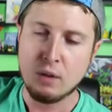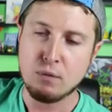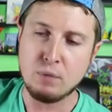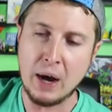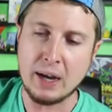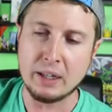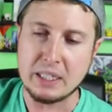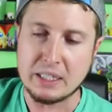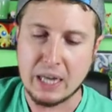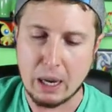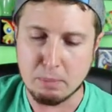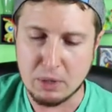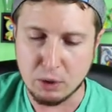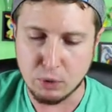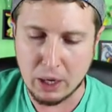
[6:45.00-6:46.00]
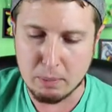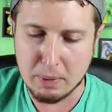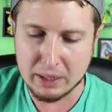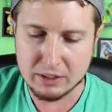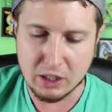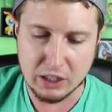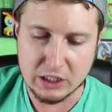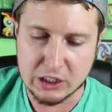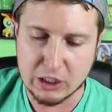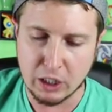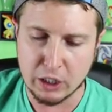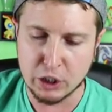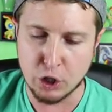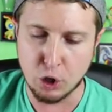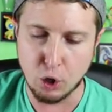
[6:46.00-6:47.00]
Filing cabinet right back there.
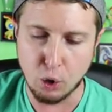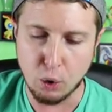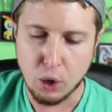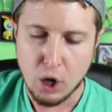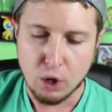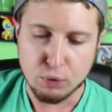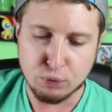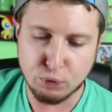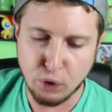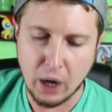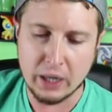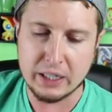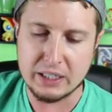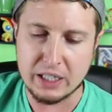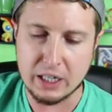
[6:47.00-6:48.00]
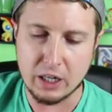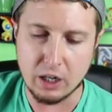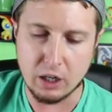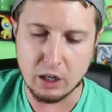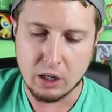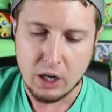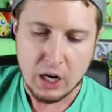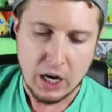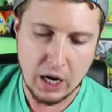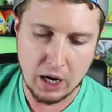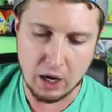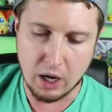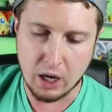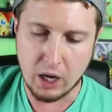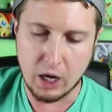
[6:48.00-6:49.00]
Sliggoo, Frogadier,
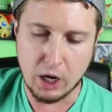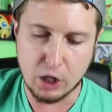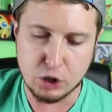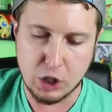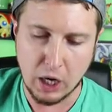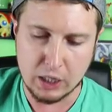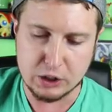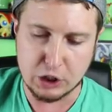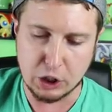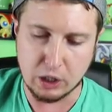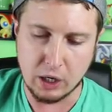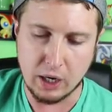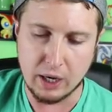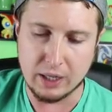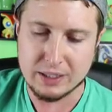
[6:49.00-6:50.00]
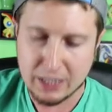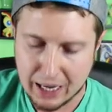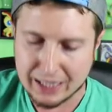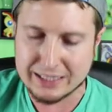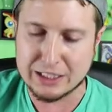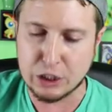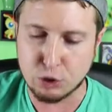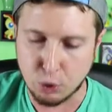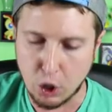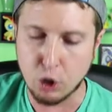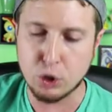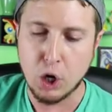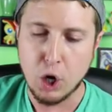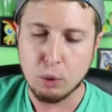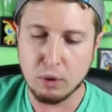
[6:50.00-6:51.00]
uh, Toxic, uh,
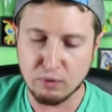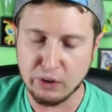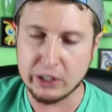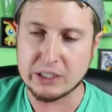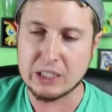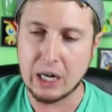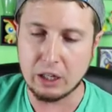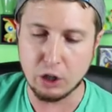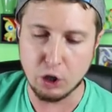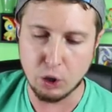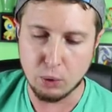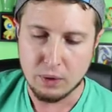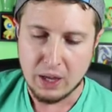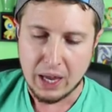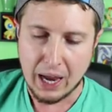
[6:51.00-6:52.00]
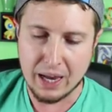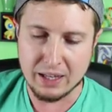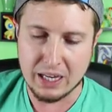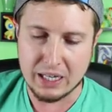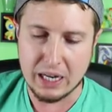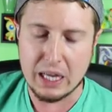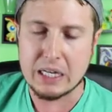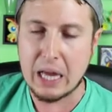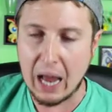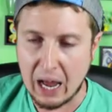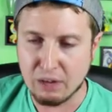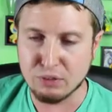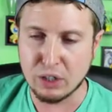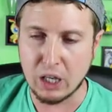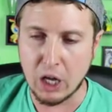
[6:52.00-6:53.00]
Toxicroak, Reverse Hollow, and then an
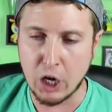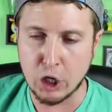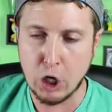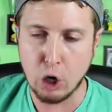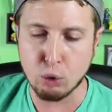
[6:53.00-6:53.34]
Avalug